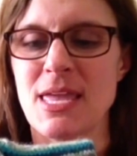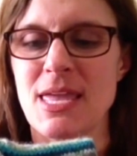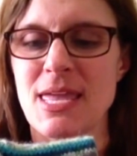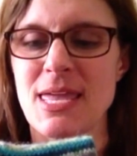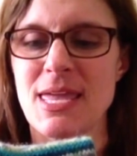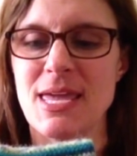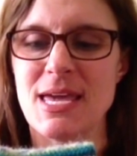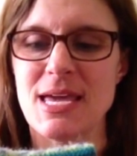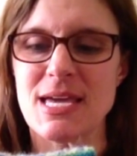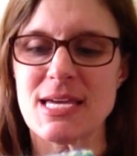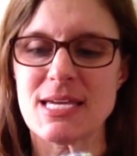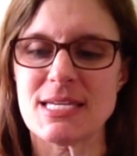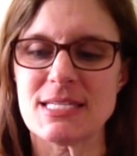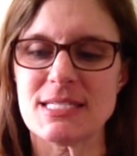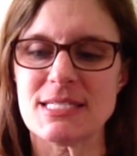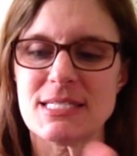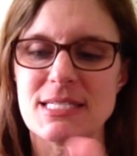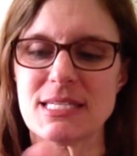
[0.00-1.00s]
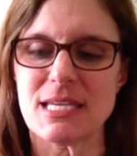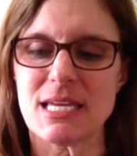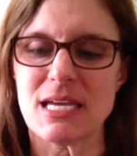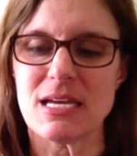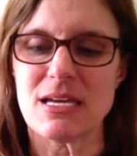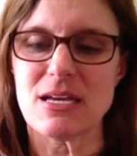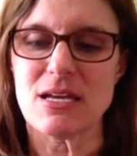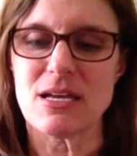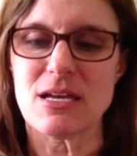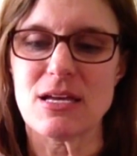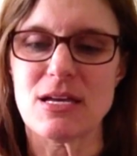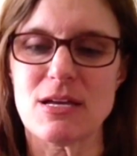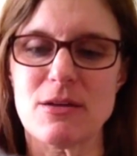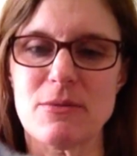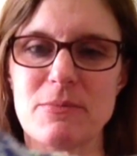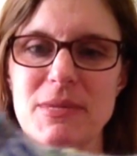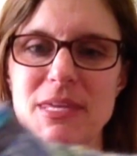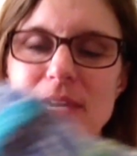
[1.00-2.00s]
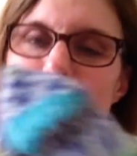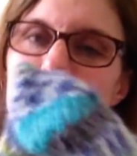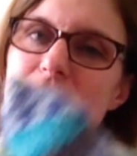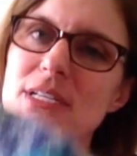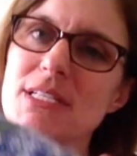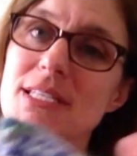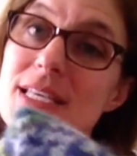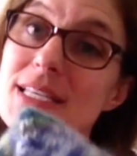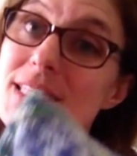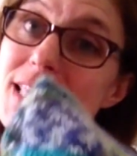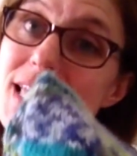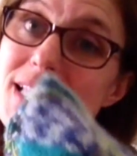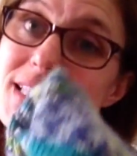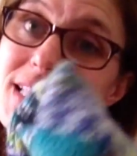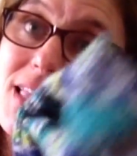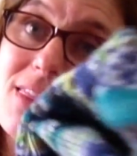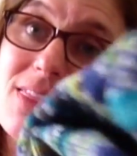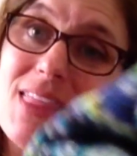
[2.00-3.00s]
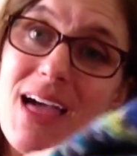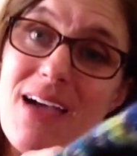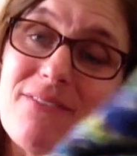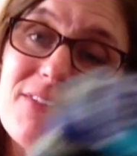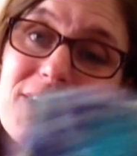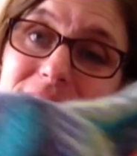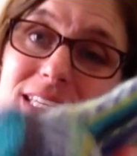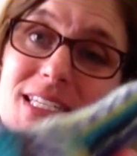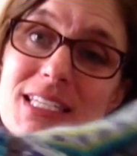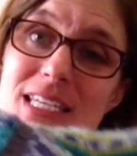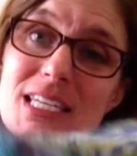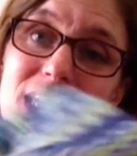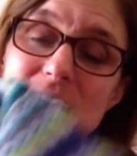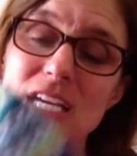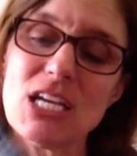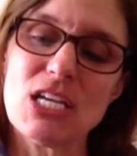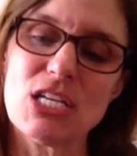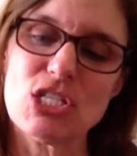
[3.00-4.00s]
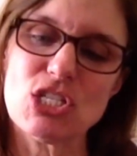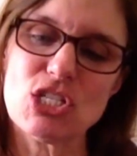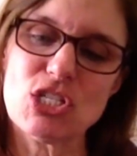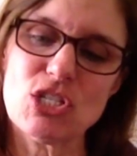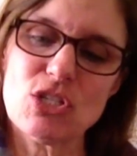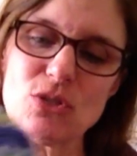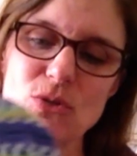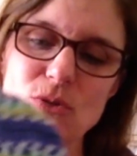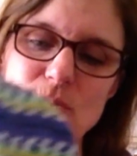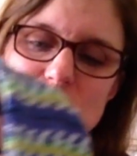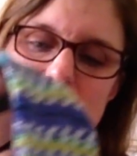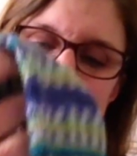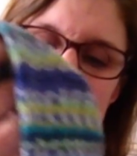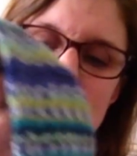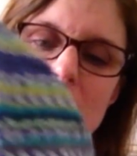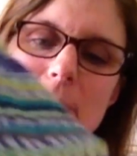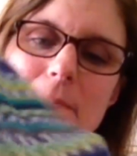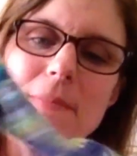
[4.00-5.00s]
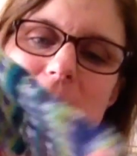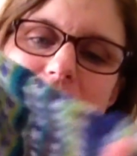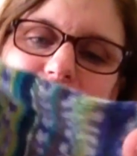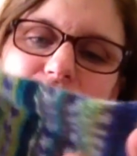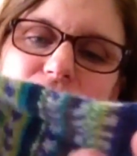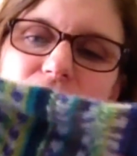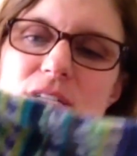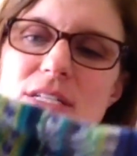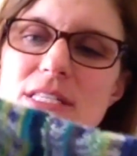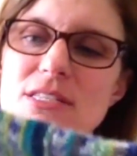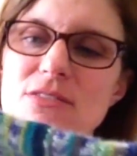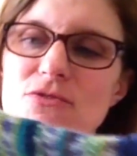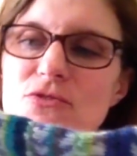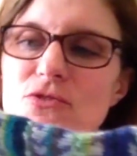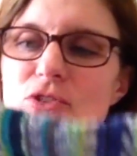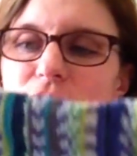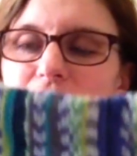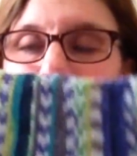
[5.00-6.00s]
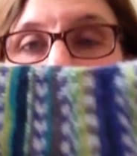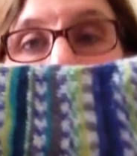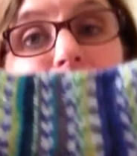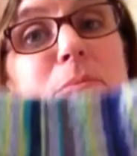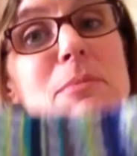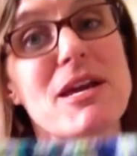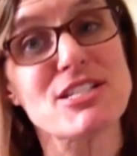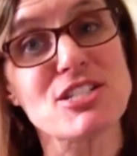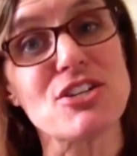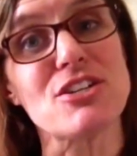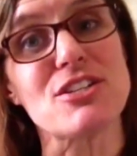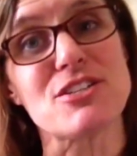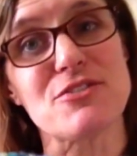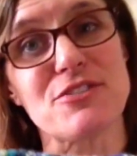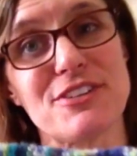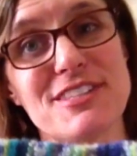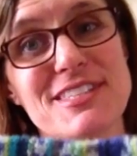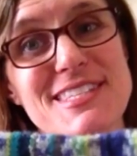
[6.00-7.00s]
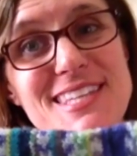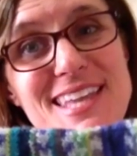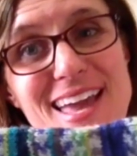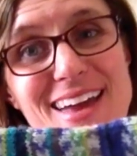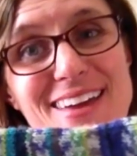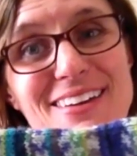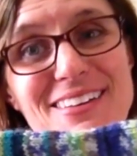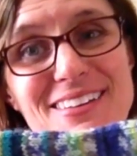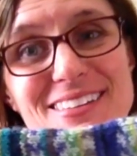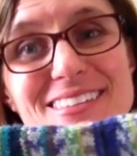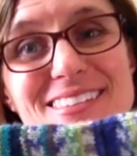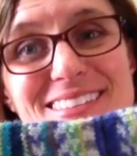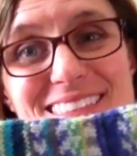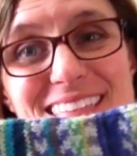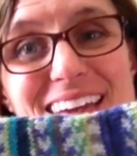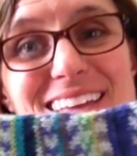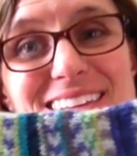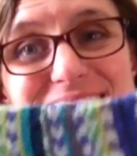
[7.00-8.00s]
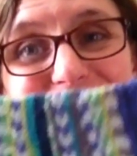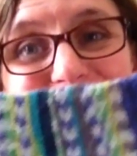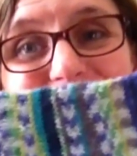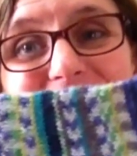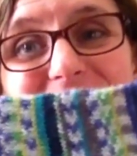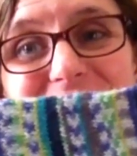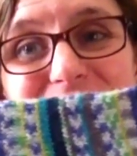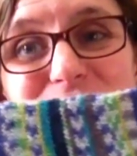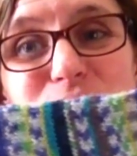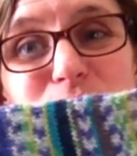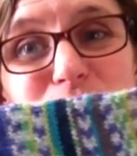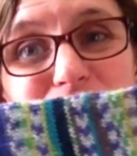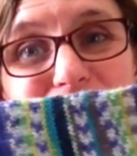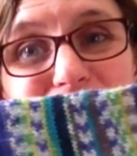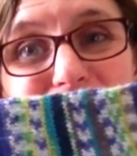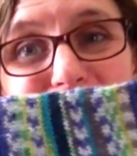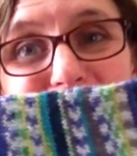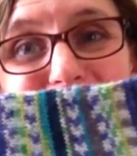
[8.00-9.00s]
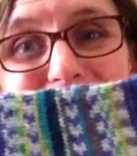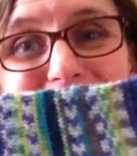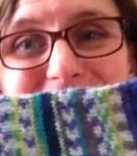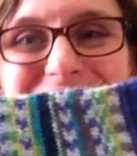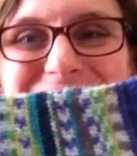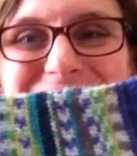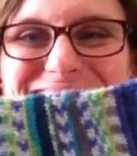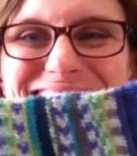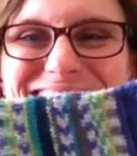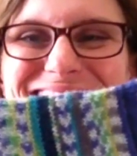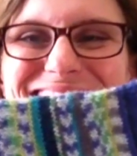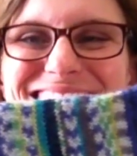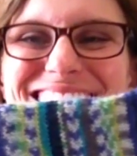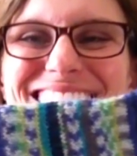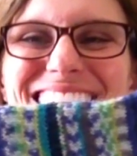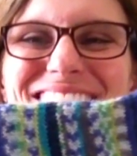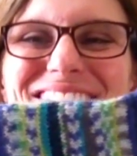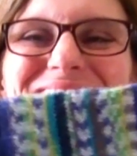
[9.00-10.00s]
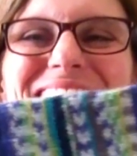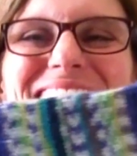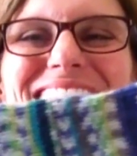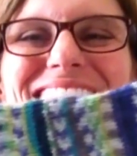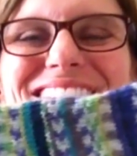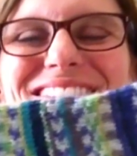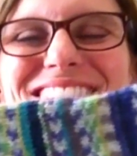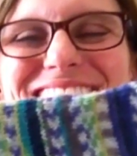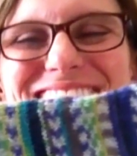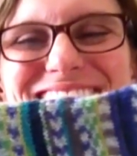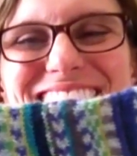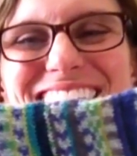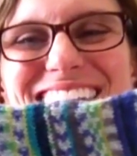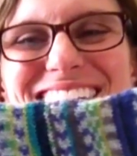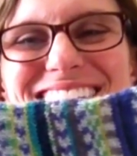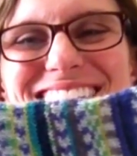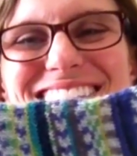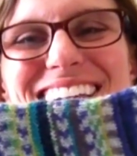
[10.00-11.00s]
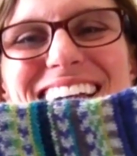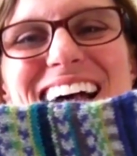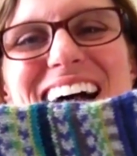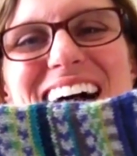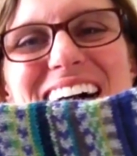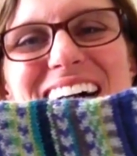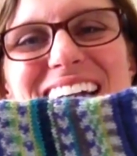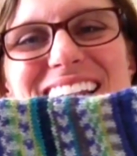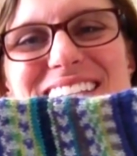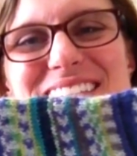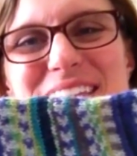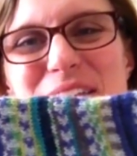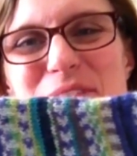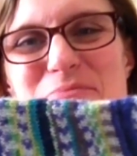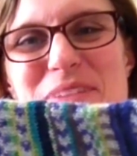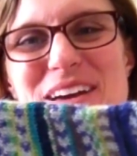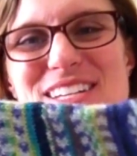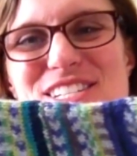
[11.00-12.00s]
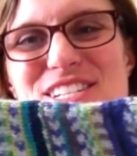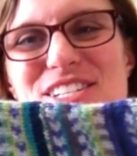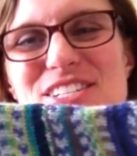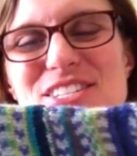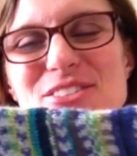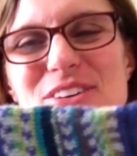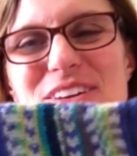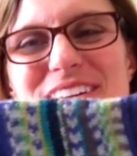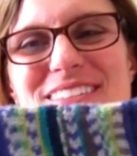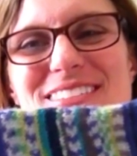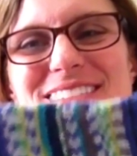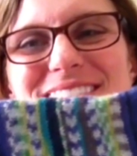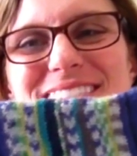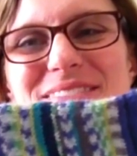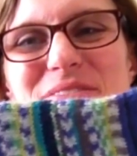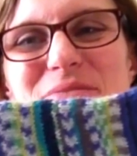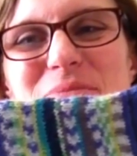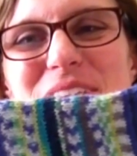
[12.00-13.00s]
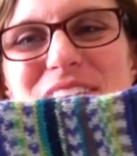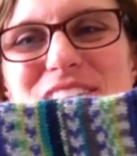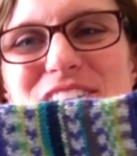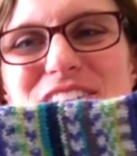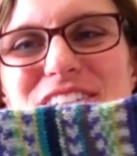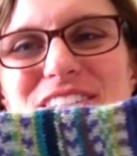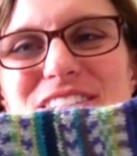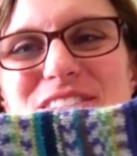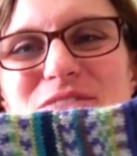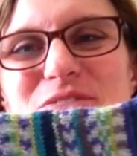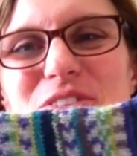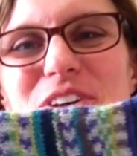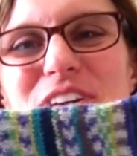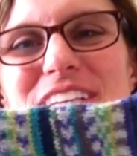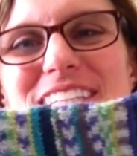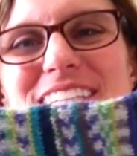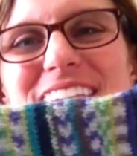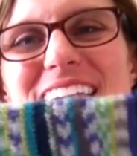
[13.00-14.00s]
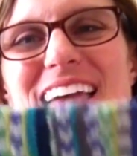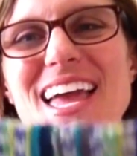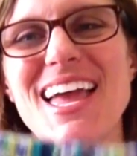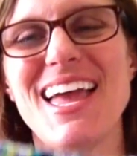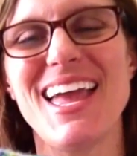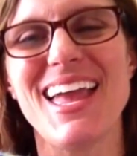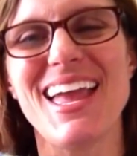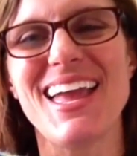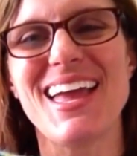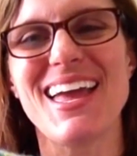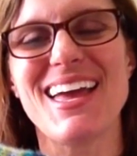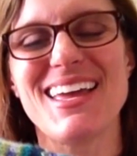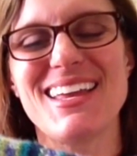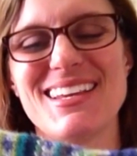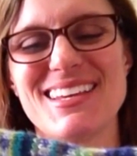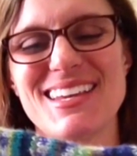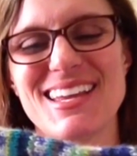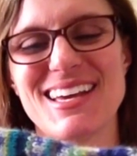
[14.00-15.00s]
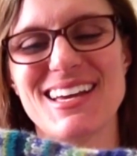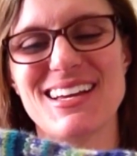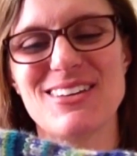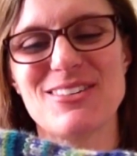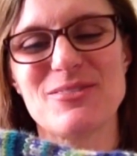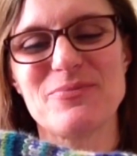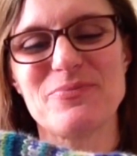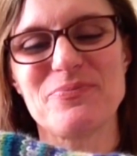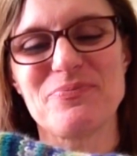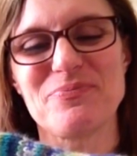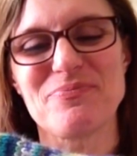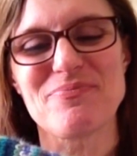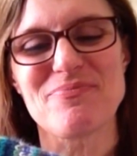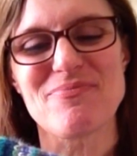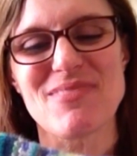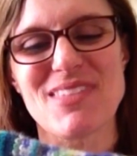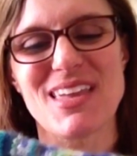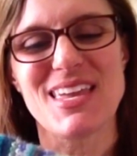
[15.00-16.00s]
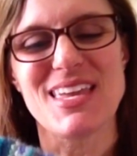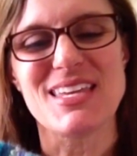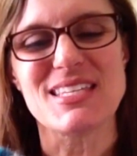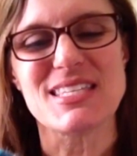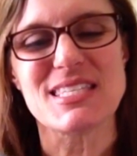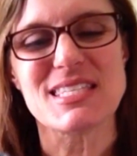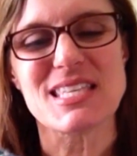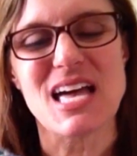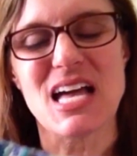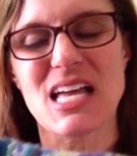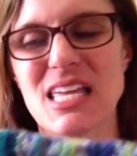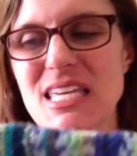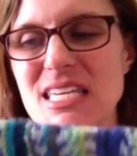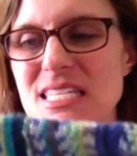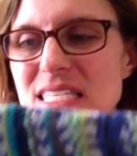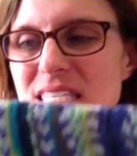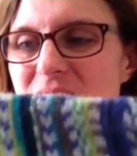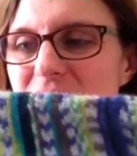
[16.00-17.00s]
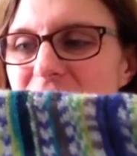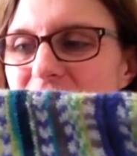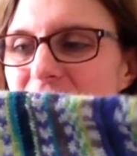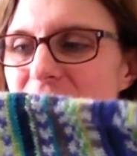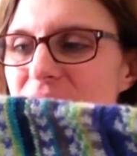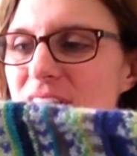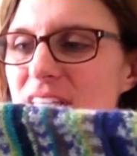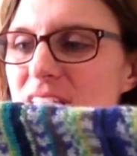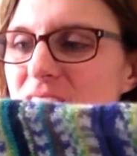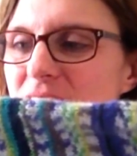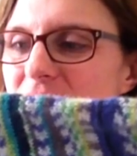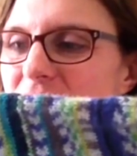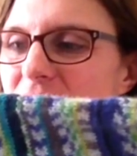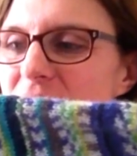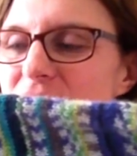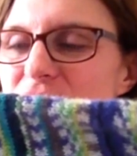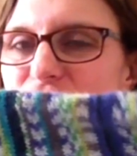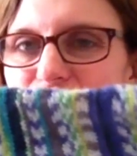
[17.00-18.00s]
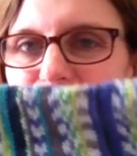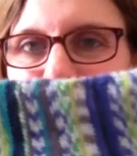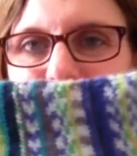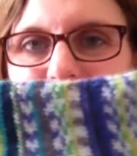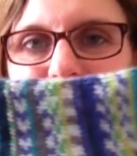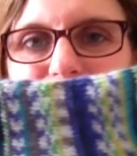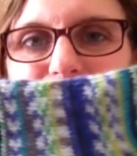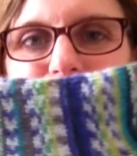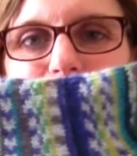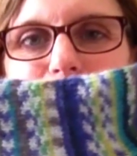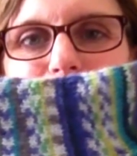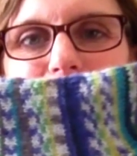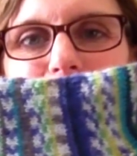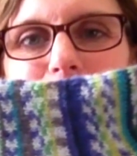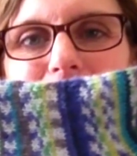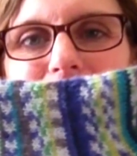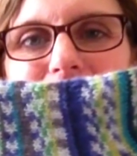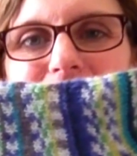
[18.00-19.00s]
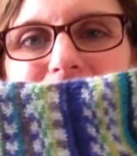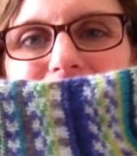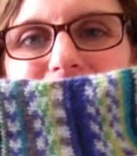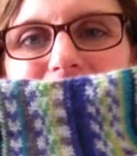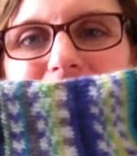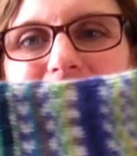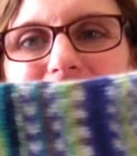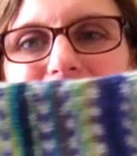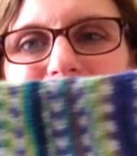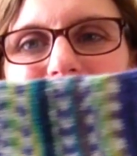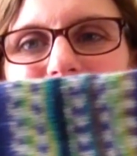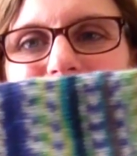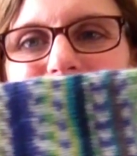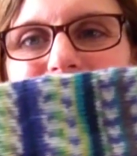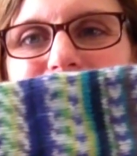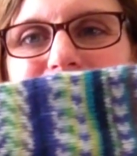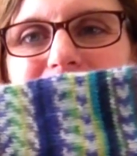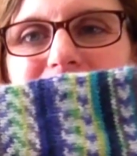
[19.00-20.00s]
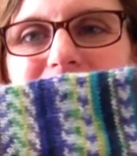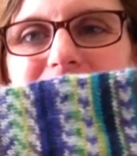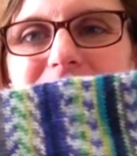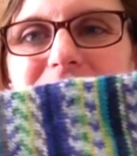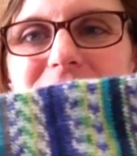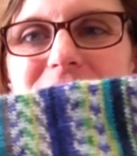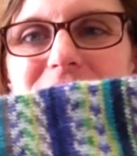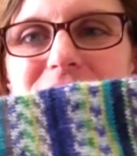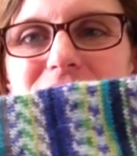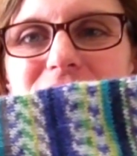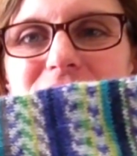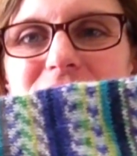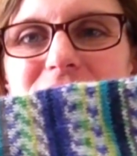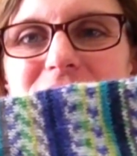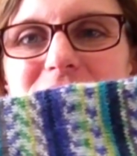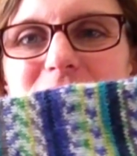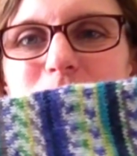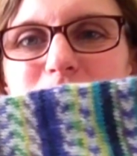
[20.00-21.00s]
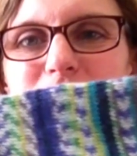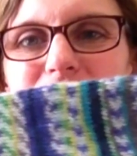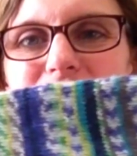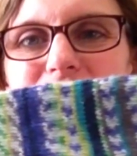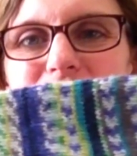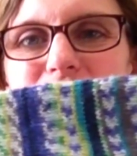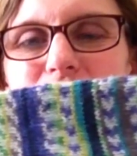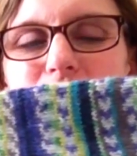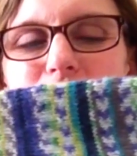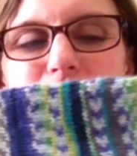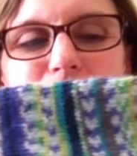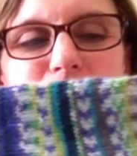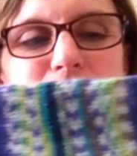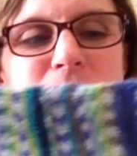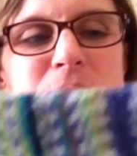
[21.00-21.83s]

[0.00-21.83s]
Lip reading: And he wears a size 11 shoe, so I measured his foot. I measured his foot in Seattle. That I do recall. I made him stand on a tape measure so I could measure his foot. And his sock is 11 inches from the back of the heel here to the tip of the toe.